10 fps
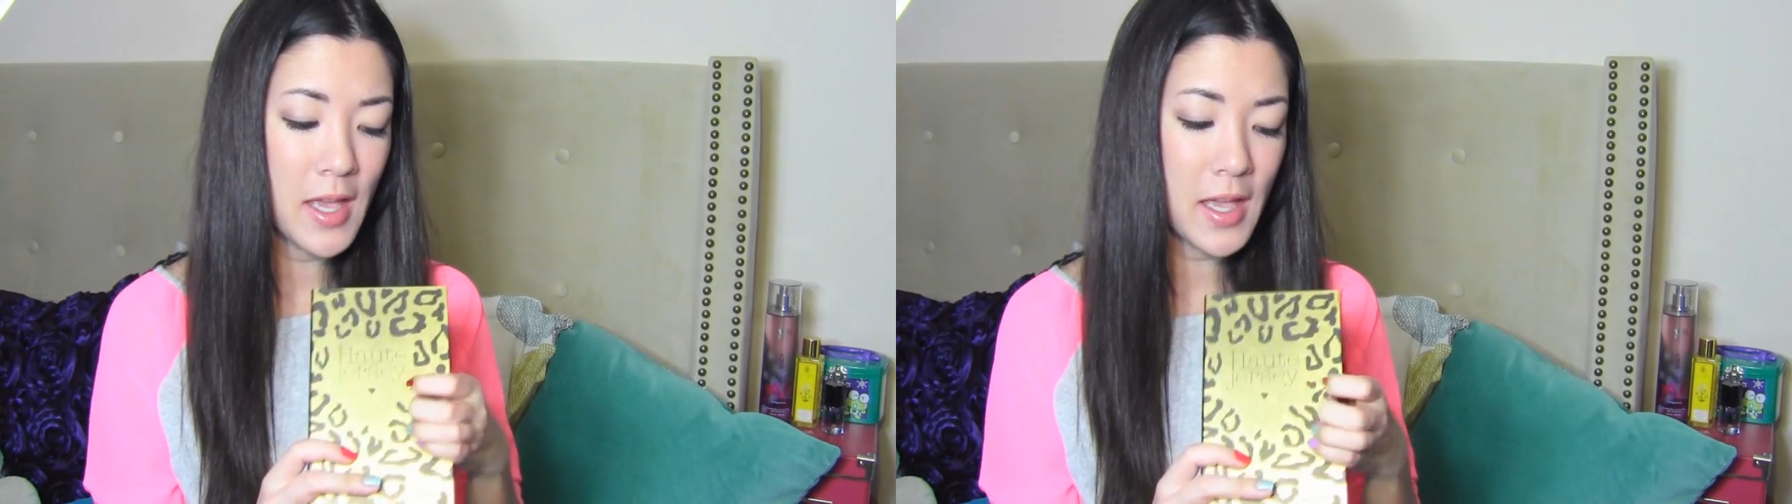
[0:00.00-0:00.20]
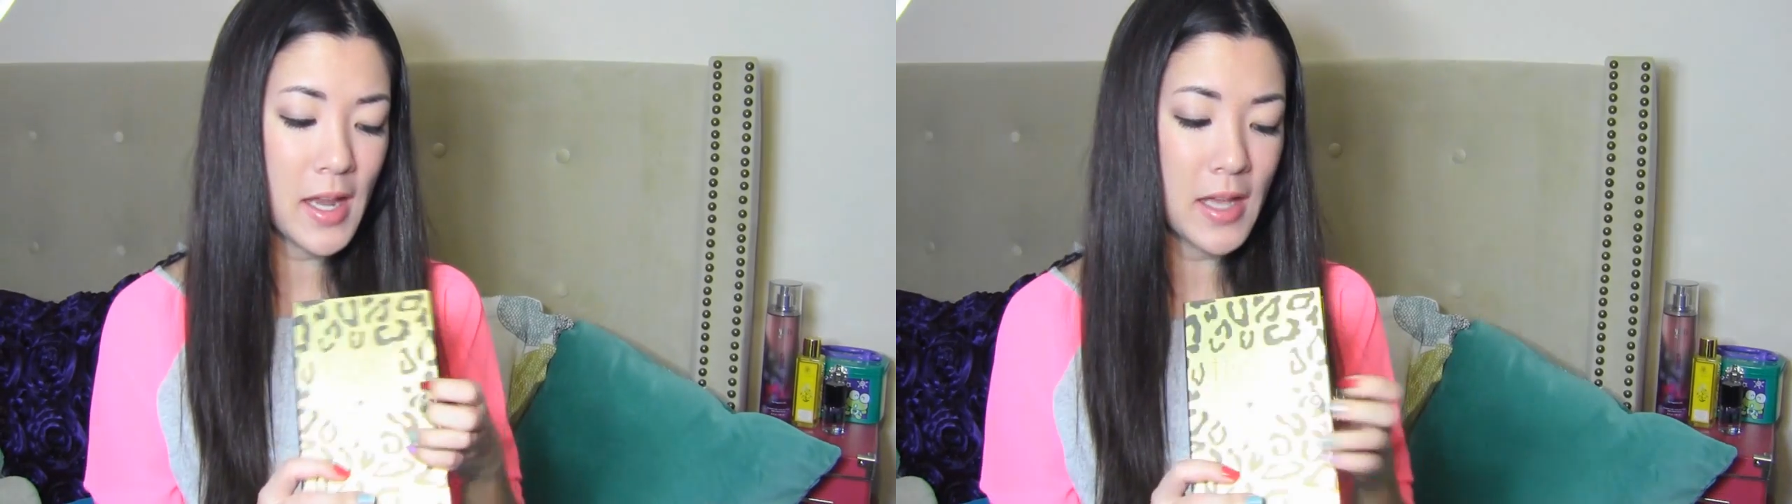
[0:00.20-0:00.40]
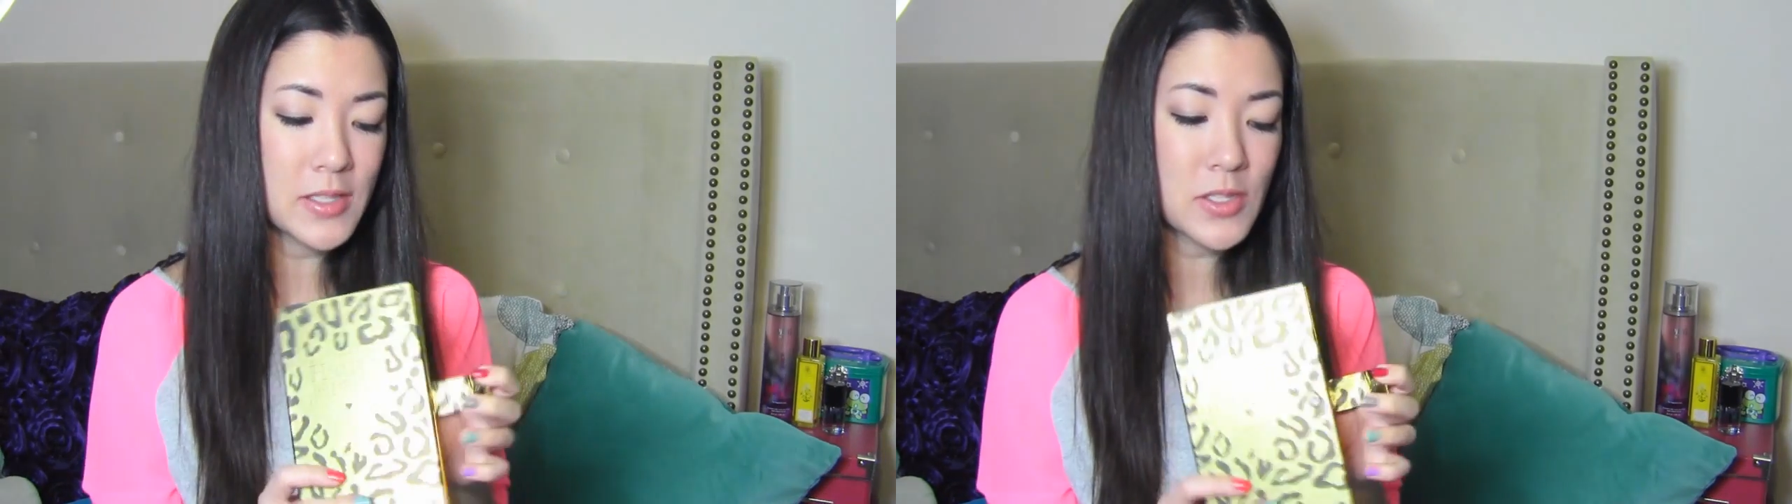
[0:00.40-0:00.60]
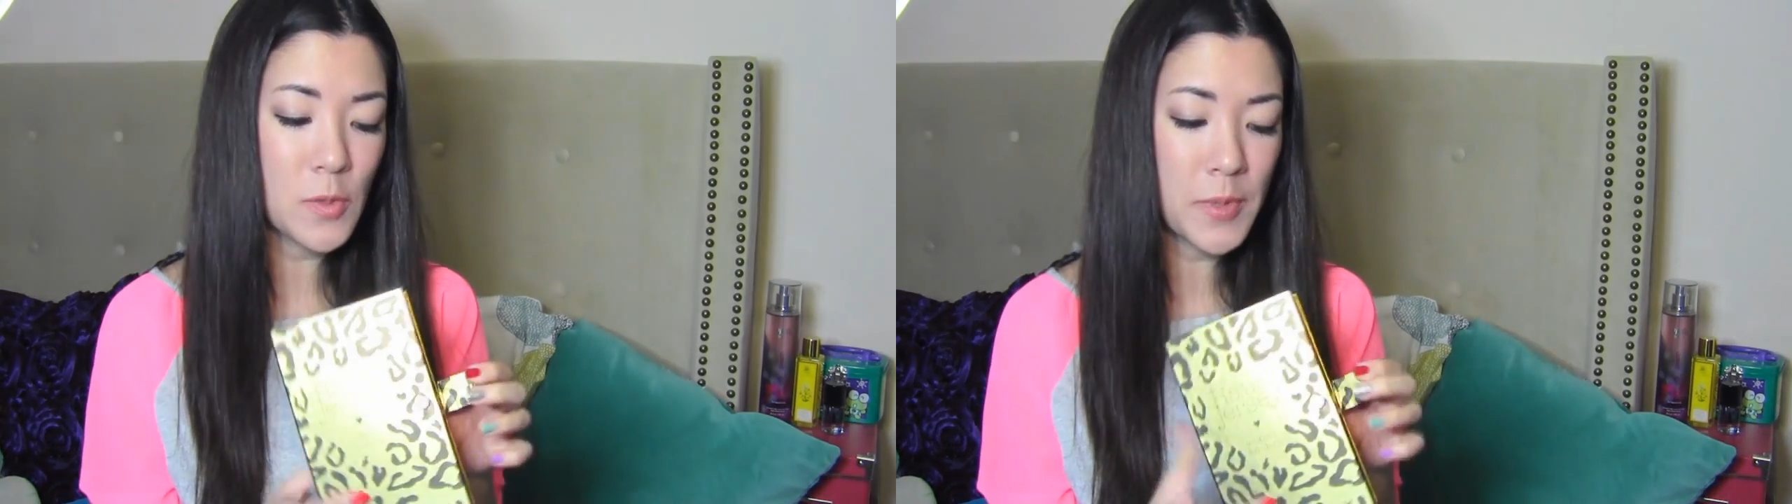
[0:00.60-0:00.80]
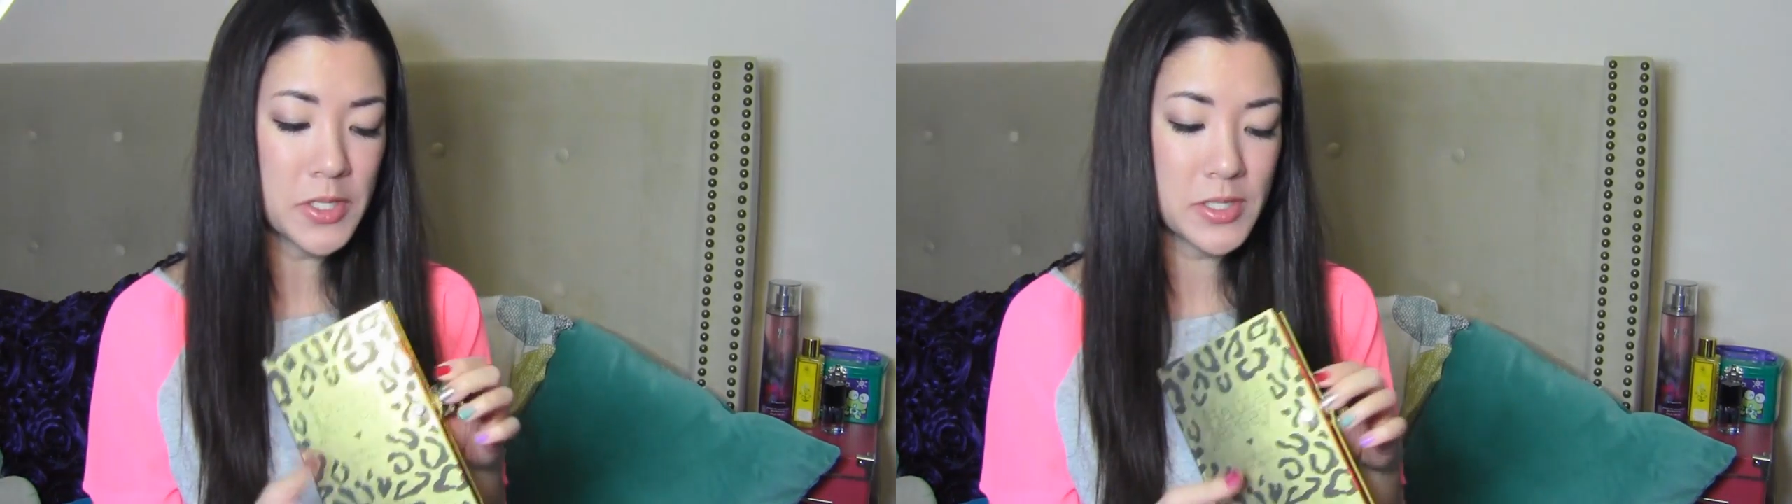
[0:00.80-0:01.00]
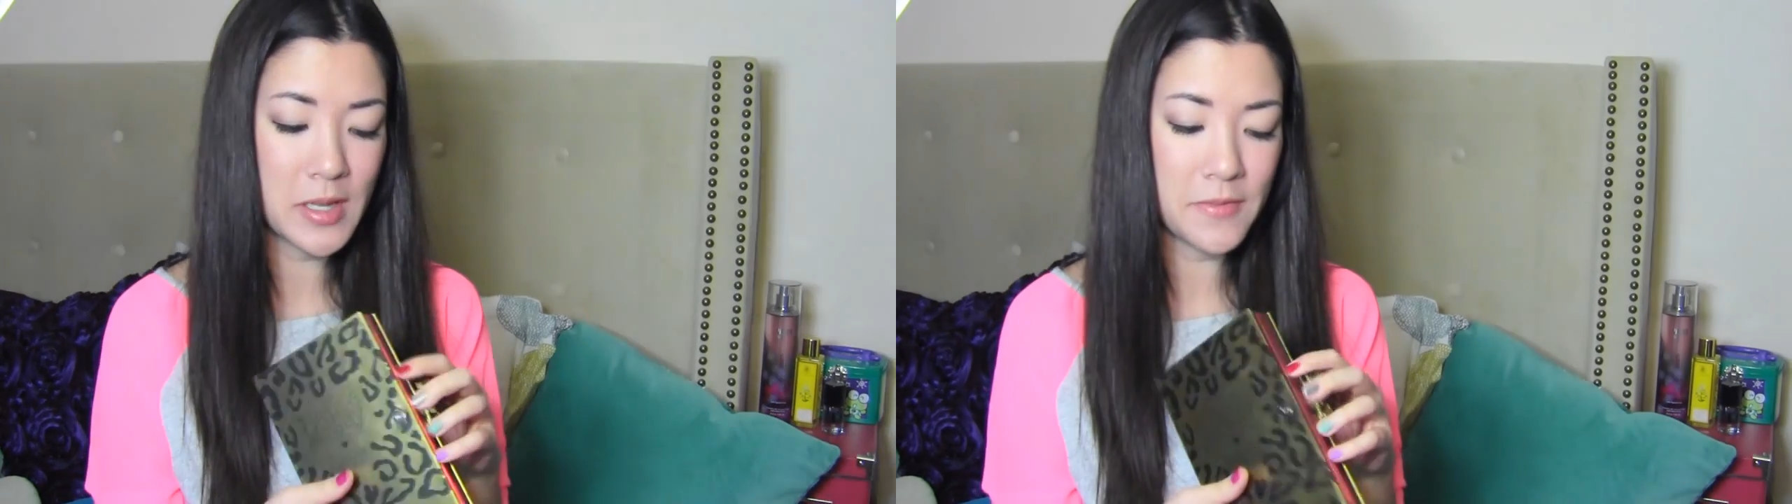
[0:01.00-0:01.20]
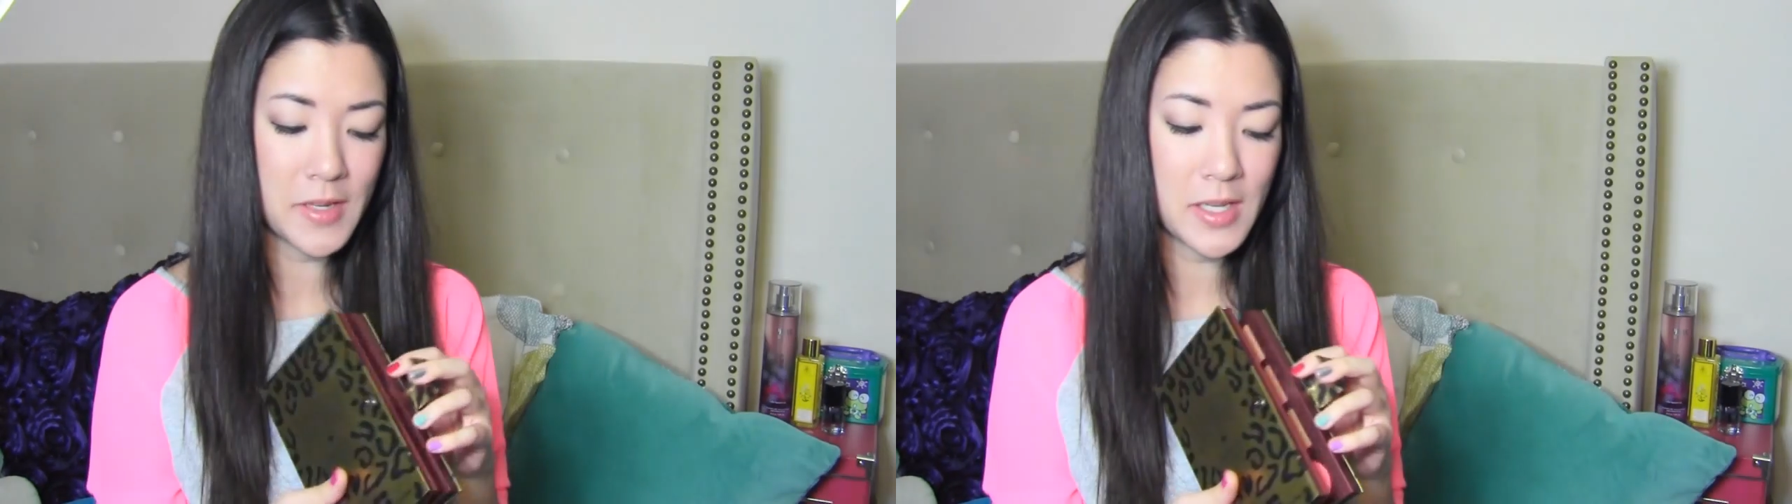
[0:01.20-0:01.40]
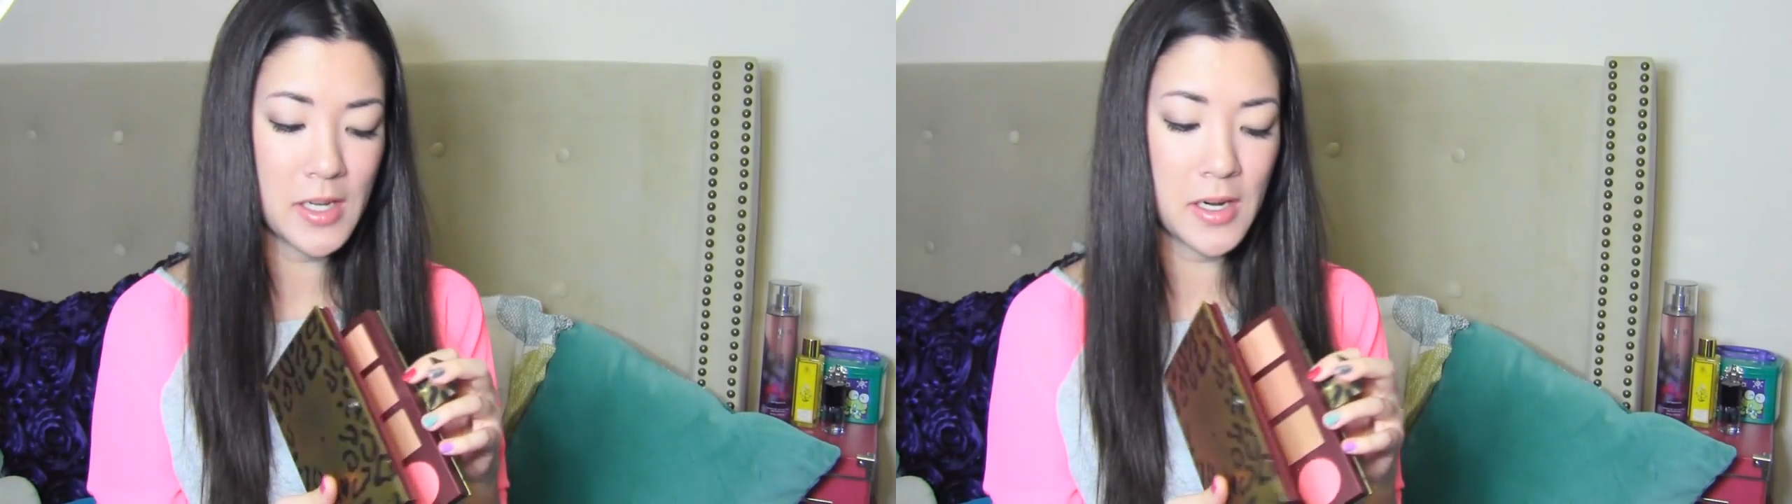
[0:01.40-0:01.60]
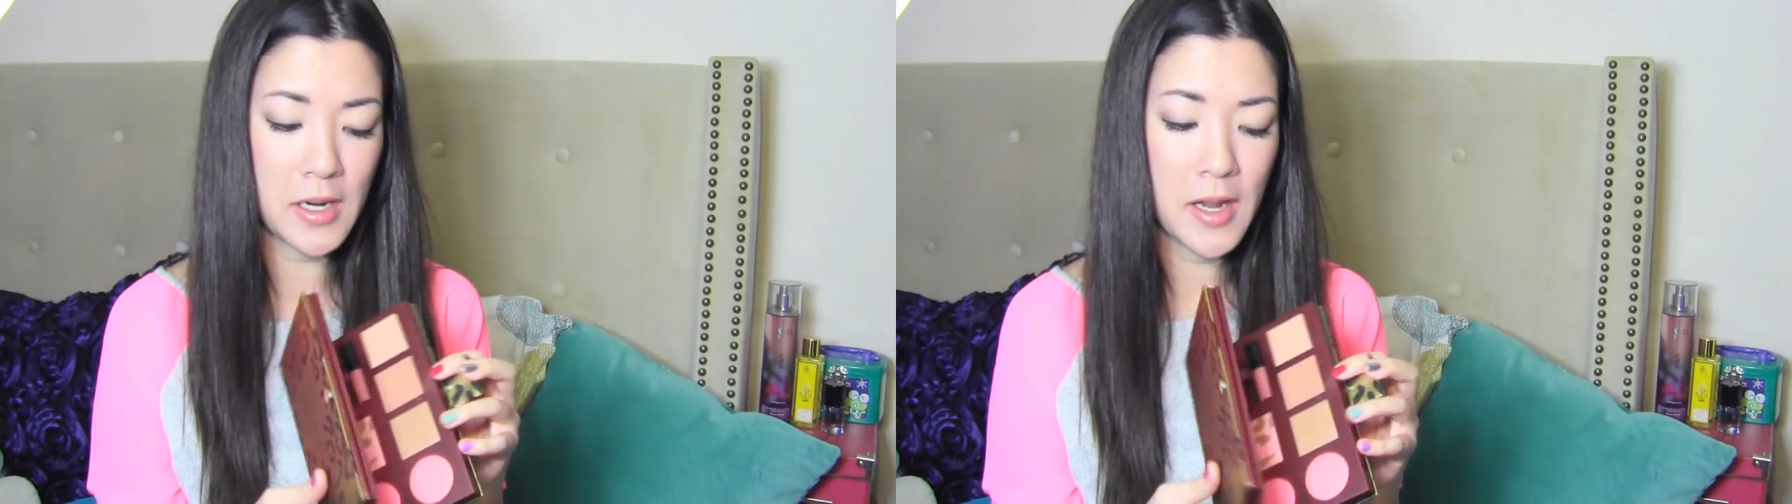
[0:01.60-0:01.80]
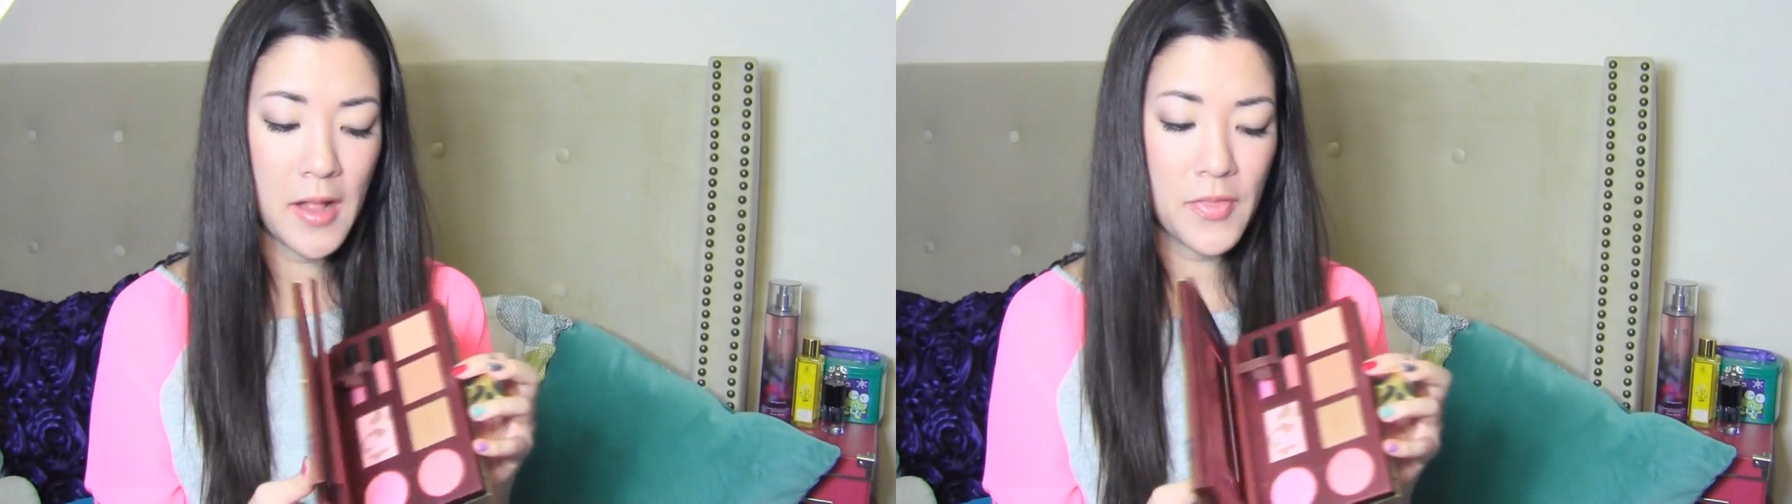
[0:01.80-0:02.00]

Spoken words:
it has so much stuff in here